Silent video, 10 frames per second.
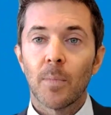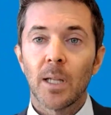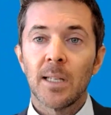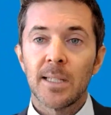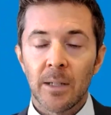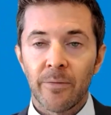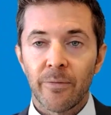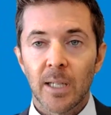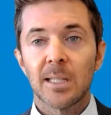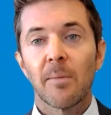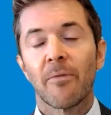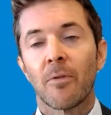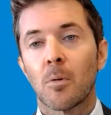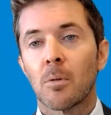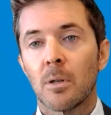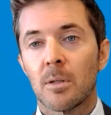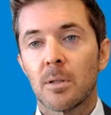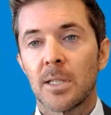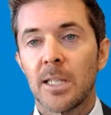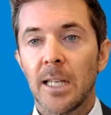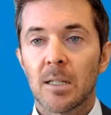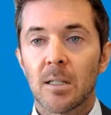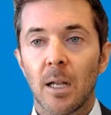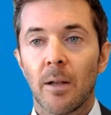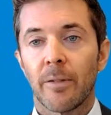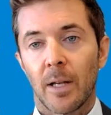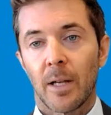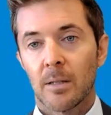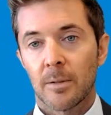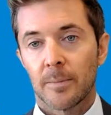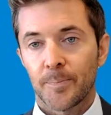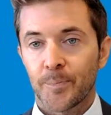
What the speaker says: ETF except for TSFAs.